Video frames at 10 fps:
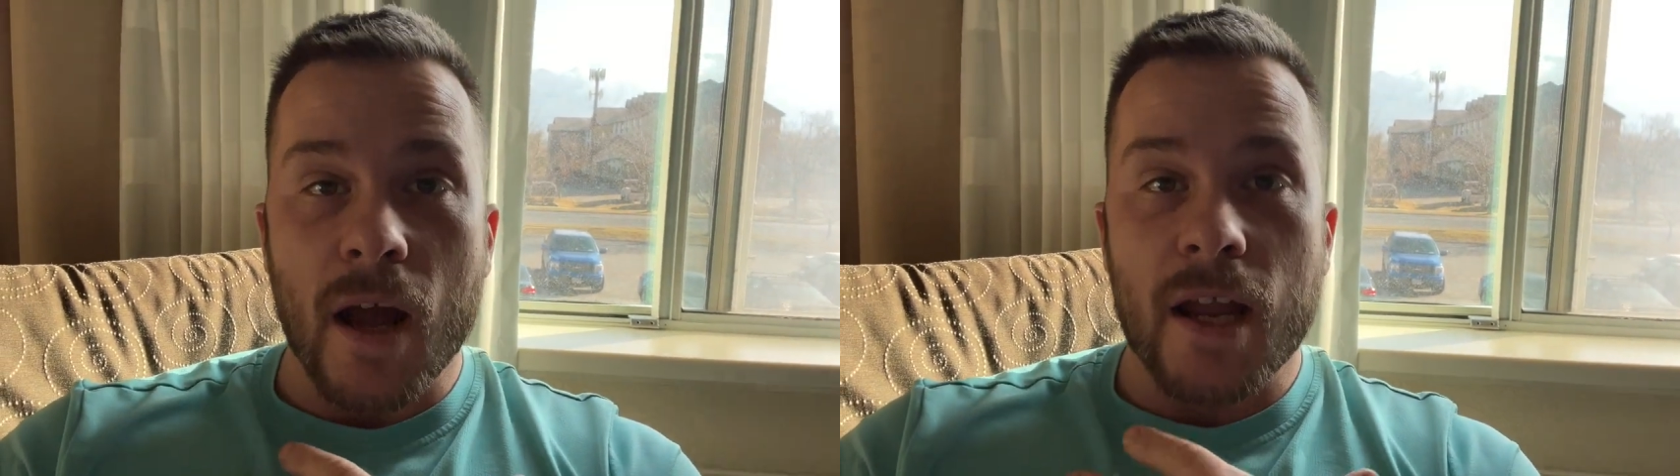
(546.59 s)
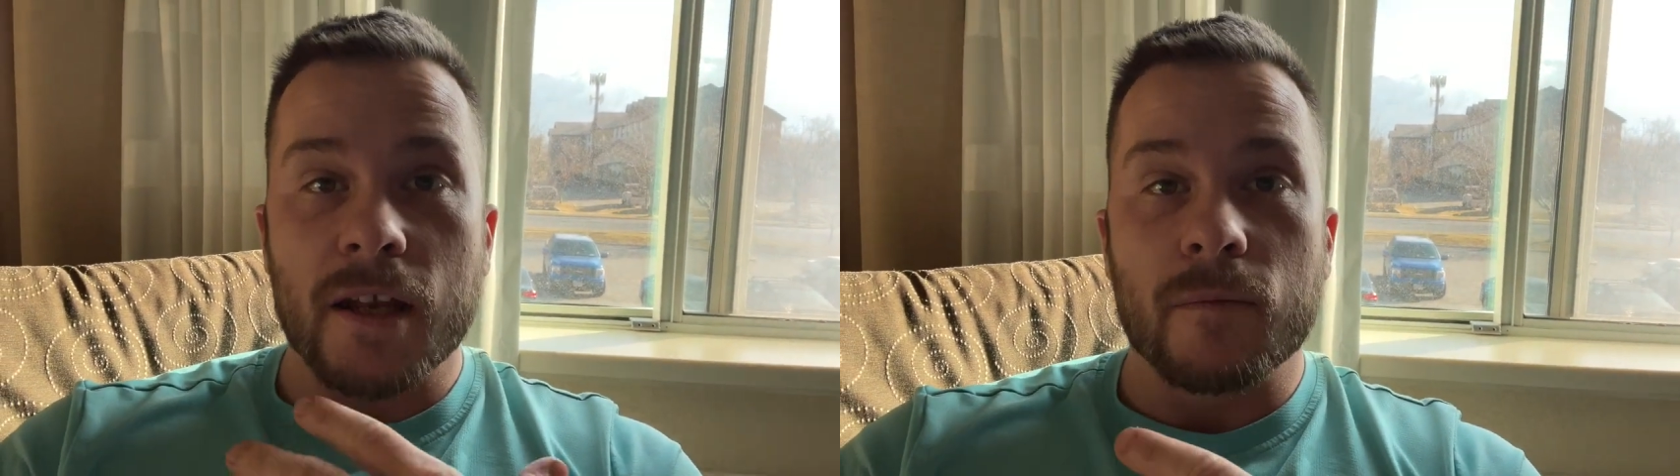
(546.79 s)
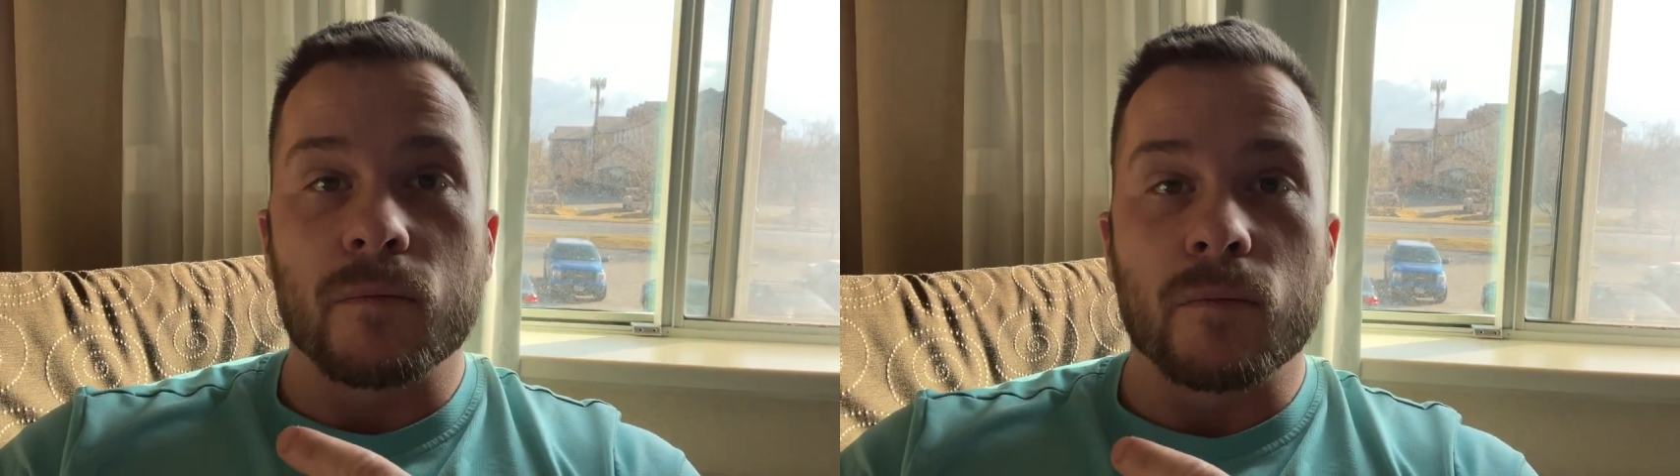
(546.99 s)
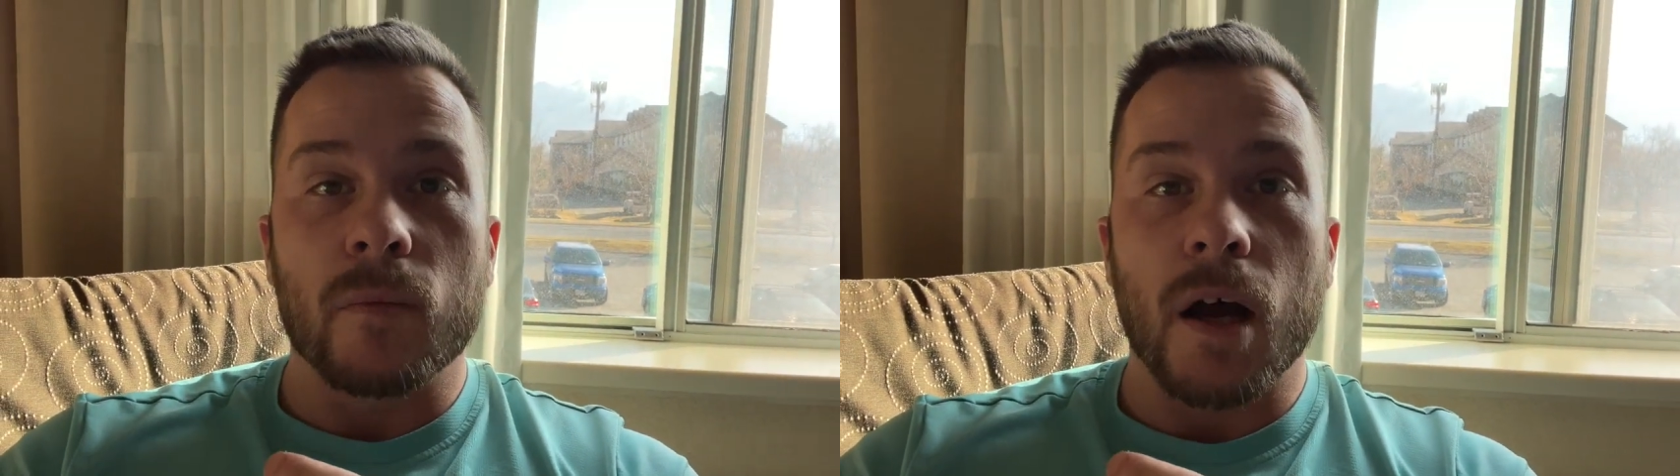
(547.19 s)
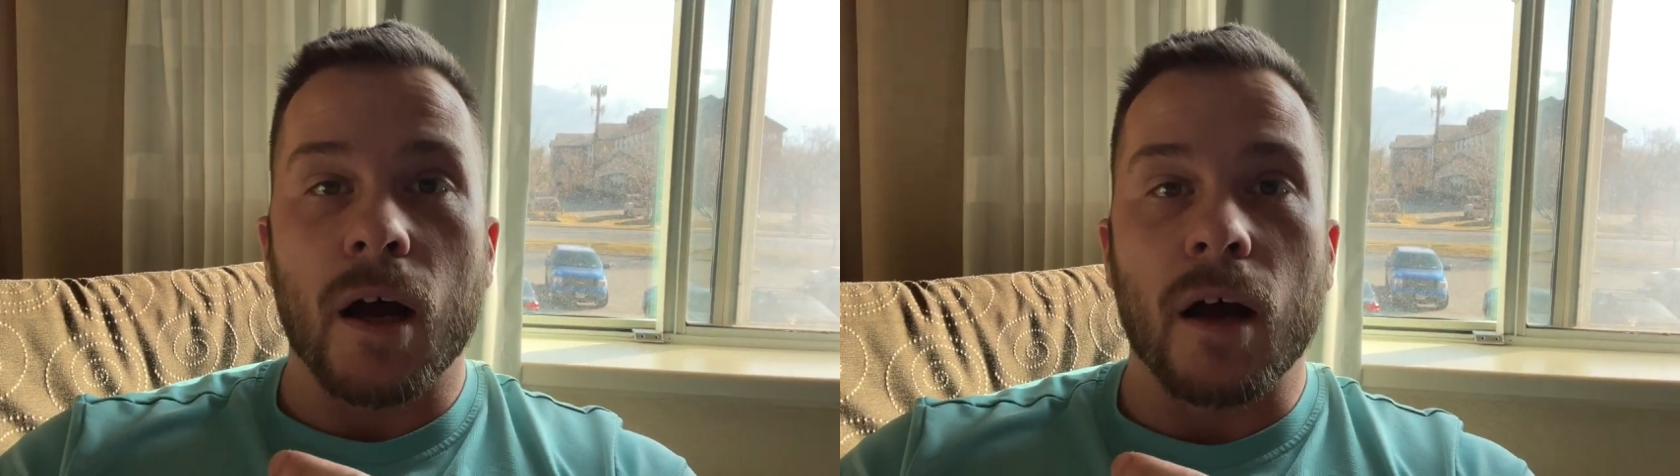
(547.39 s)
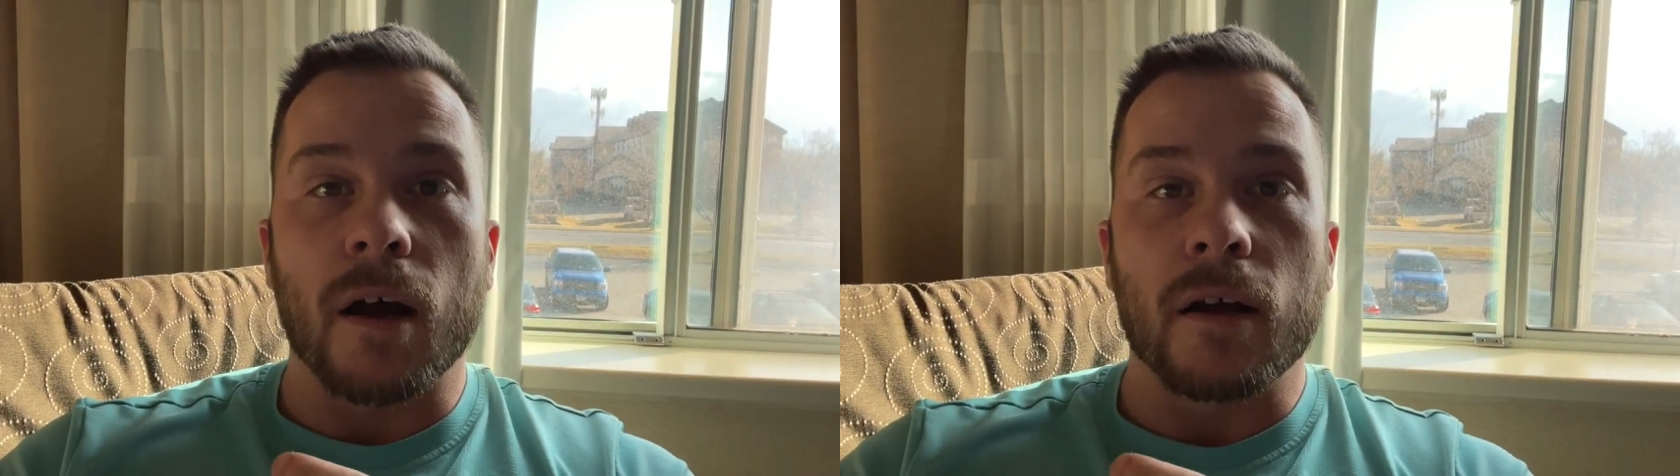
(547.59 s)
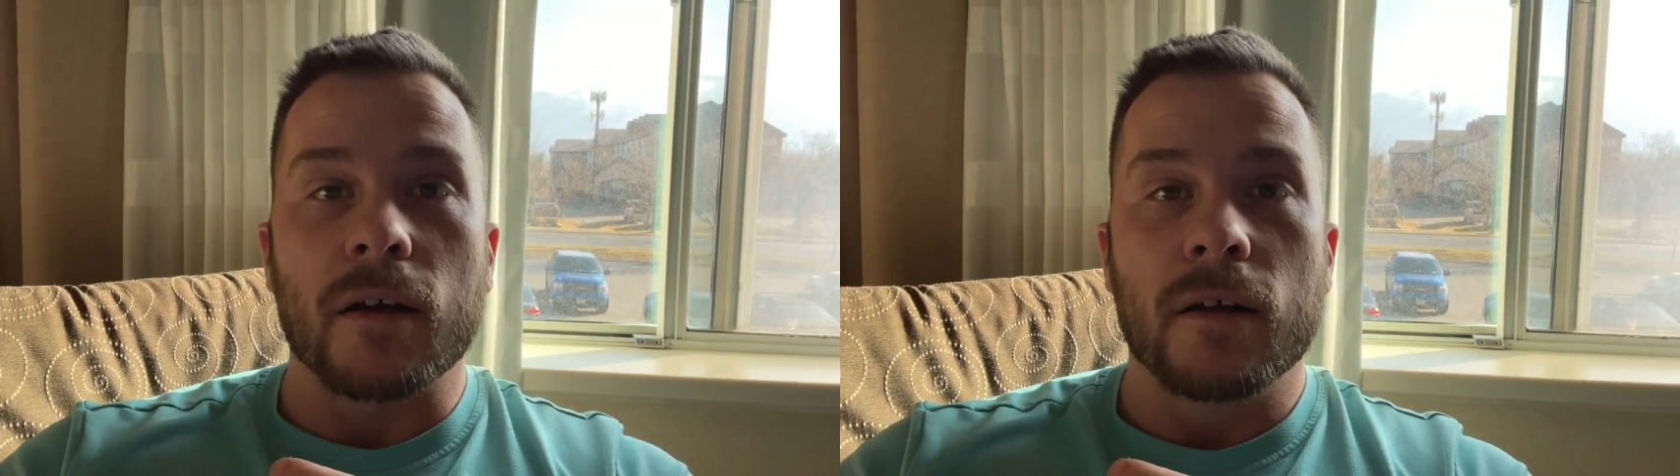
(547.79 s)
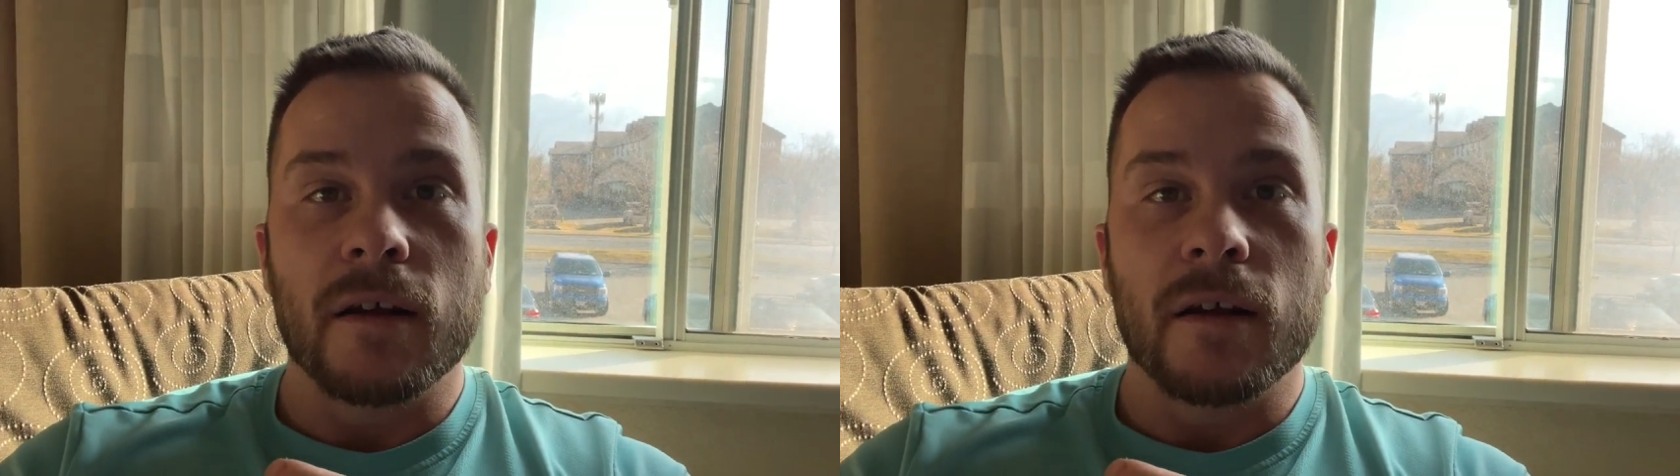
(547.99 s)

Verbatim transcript: I am uh,